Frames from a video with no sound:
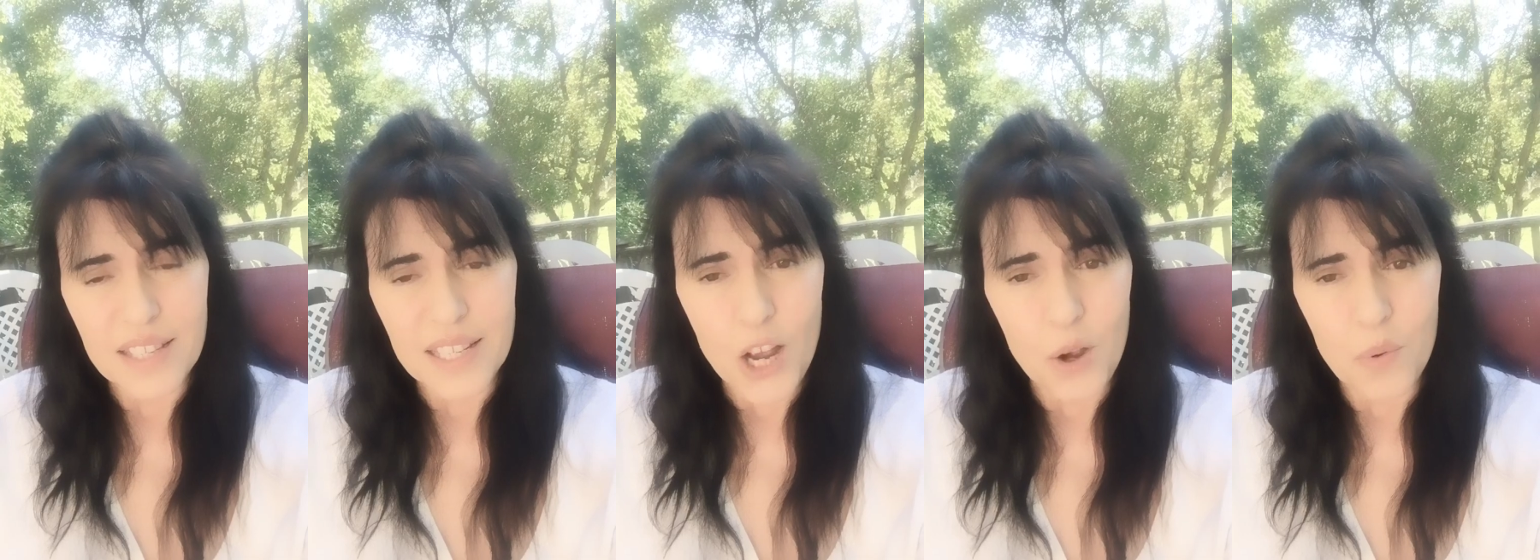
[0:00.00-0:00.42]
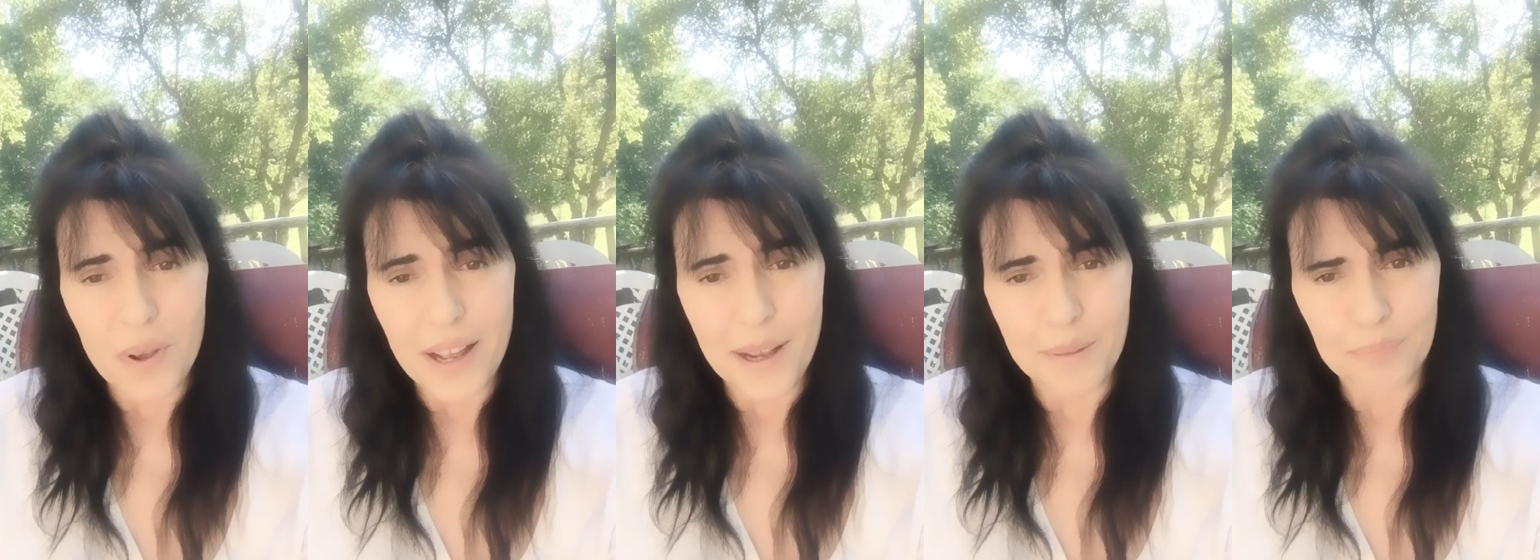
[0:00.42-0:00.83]
So,
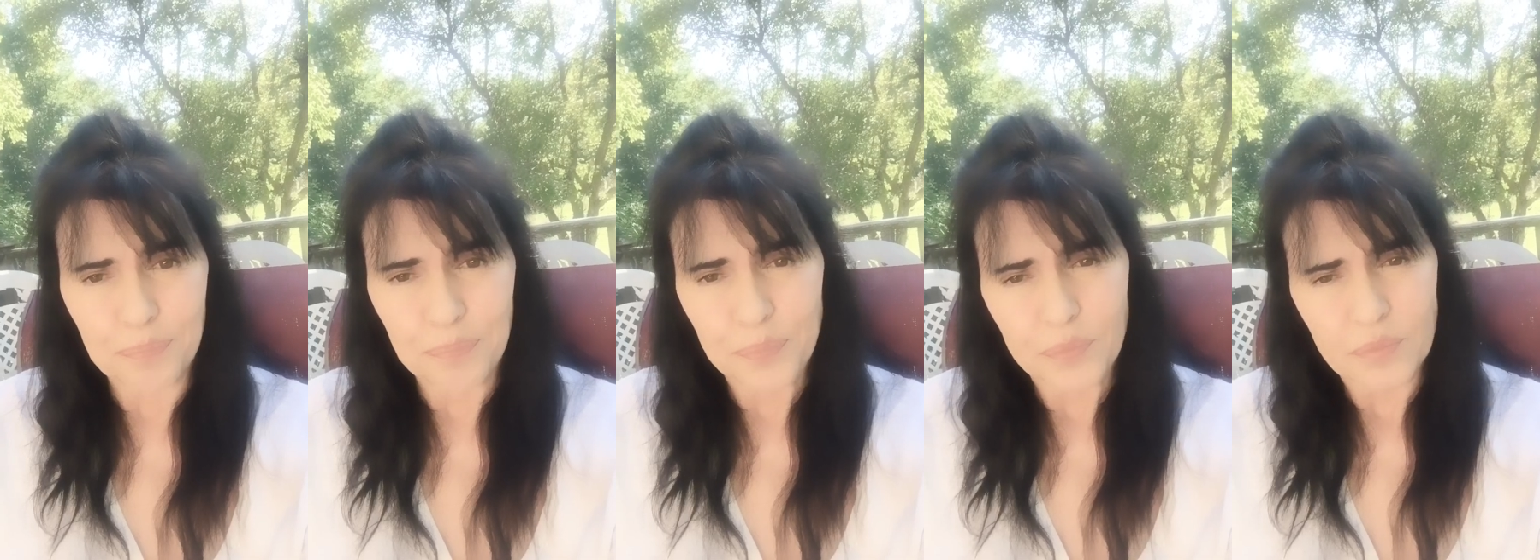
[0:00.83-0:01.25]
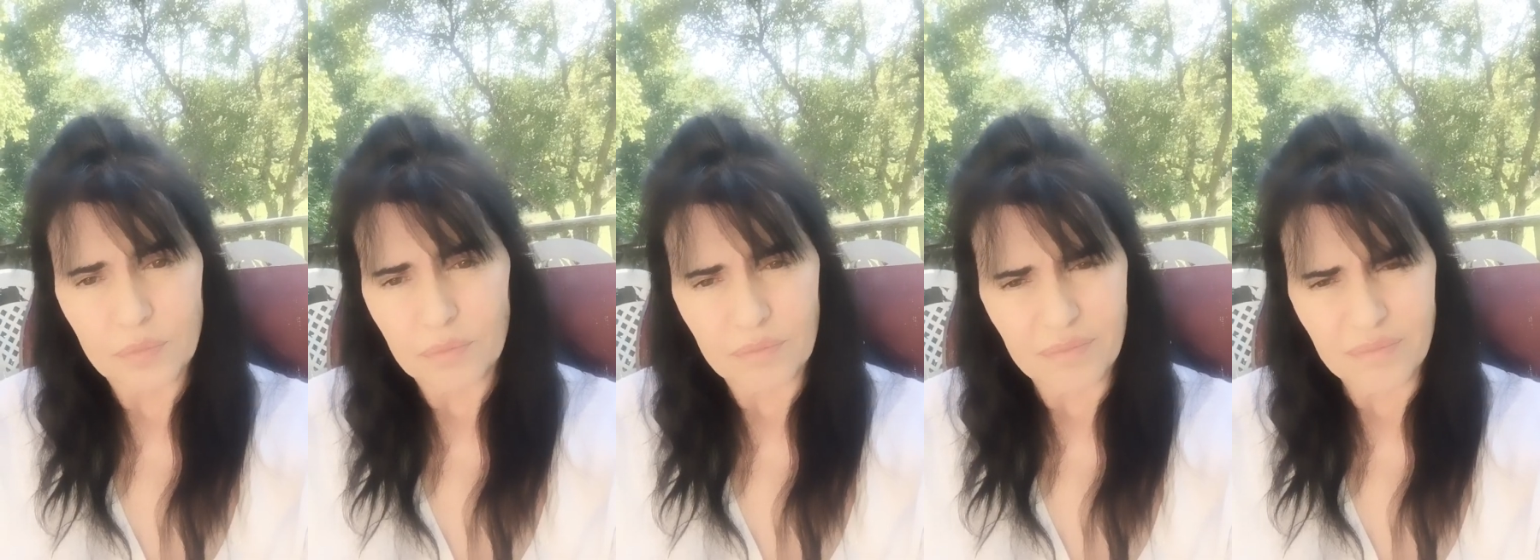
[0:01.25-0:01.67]
and
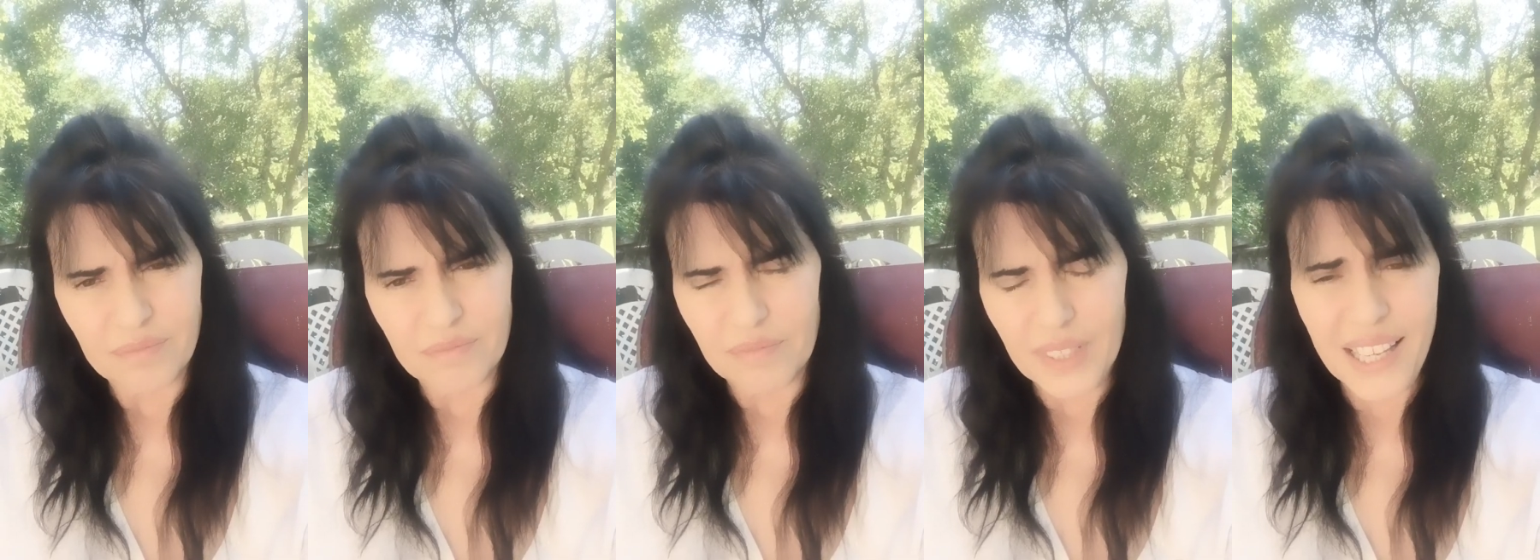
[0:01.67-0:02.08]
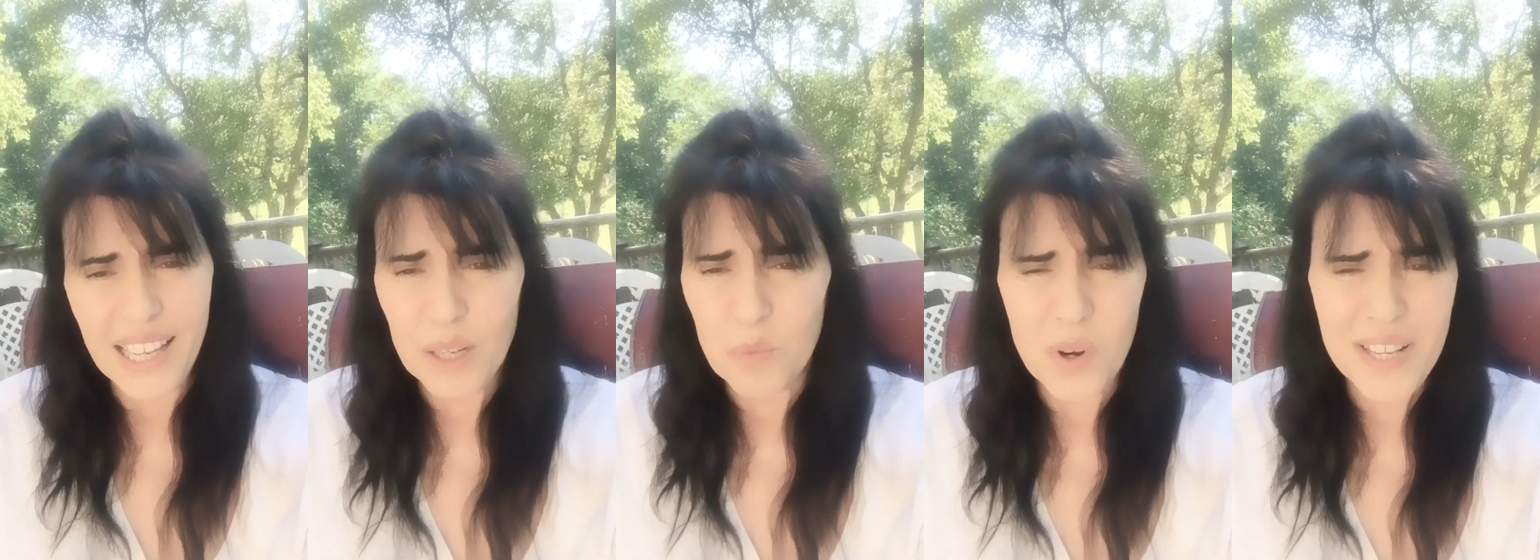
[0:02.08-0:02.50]

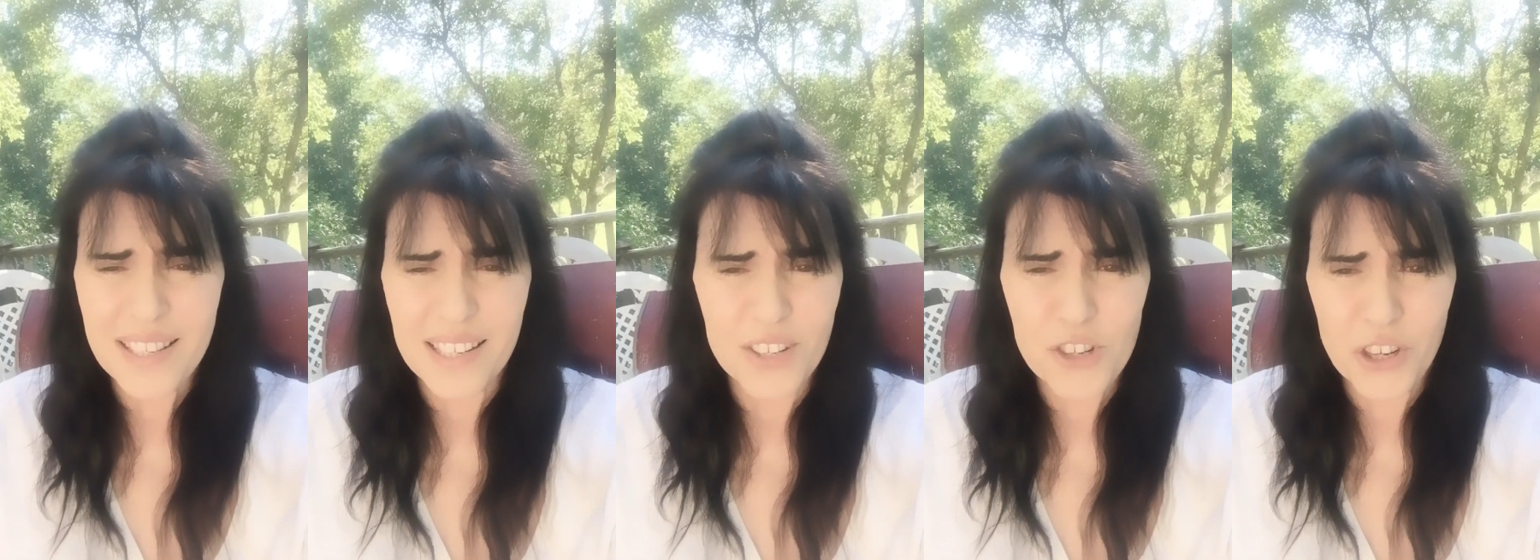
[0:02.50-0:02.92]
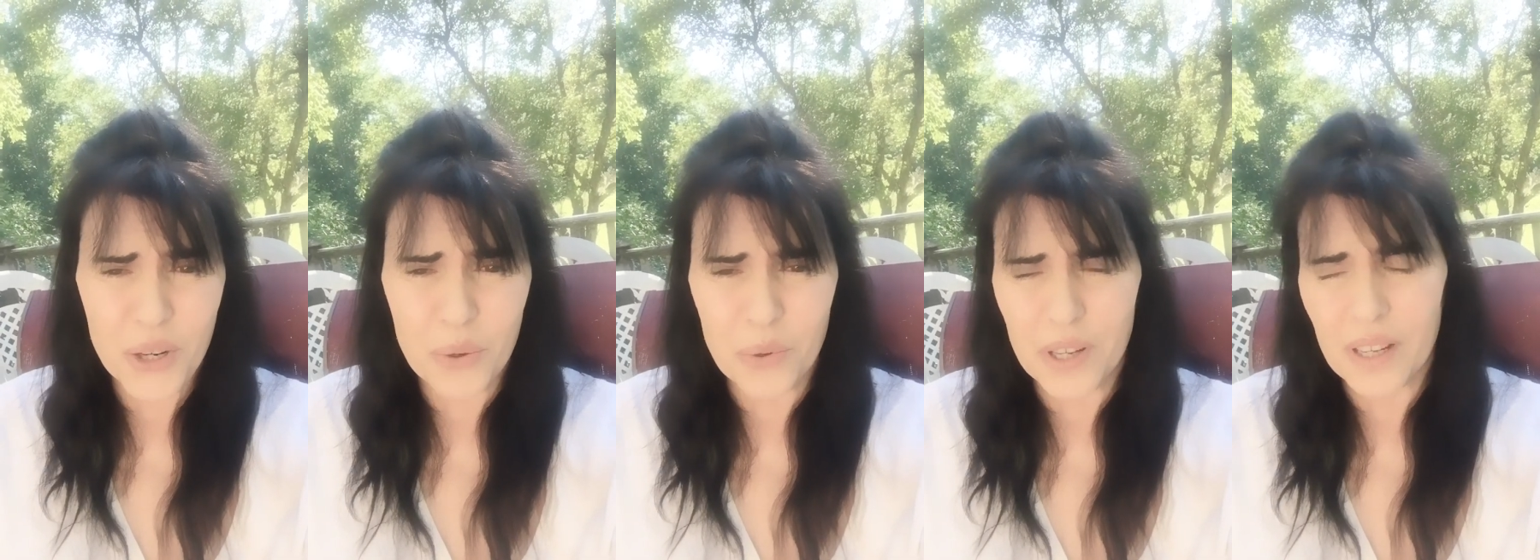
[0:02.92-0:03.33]
it wasn't a
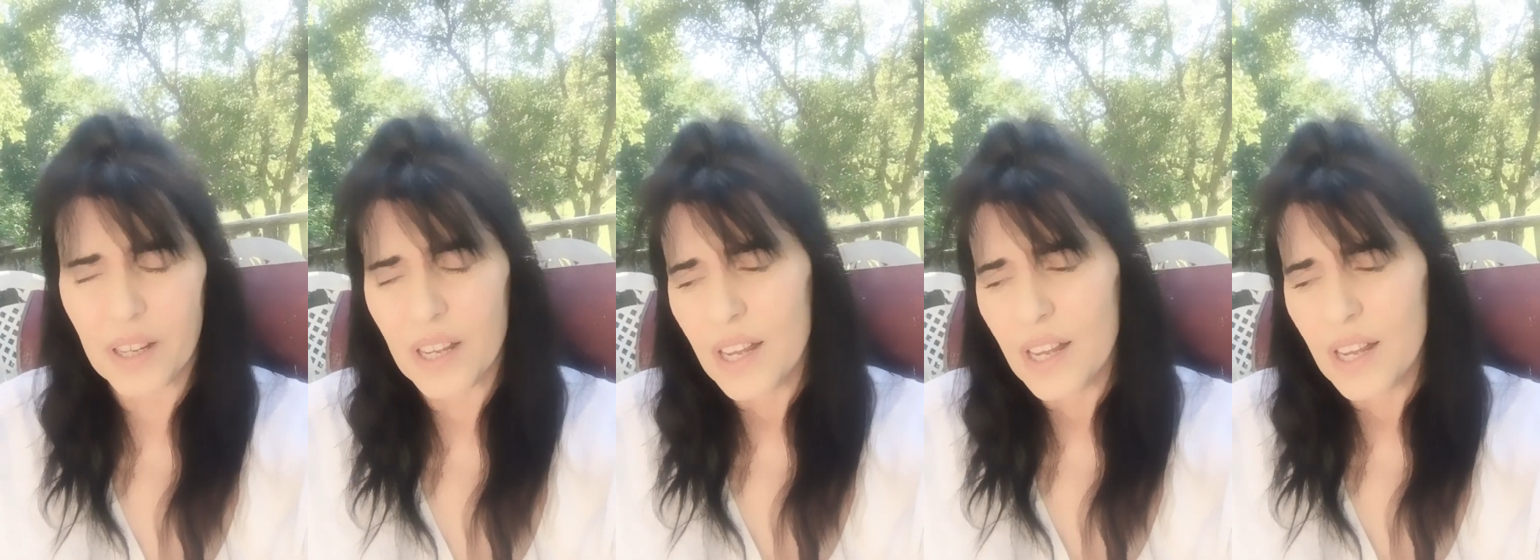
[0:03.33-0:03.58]
joke.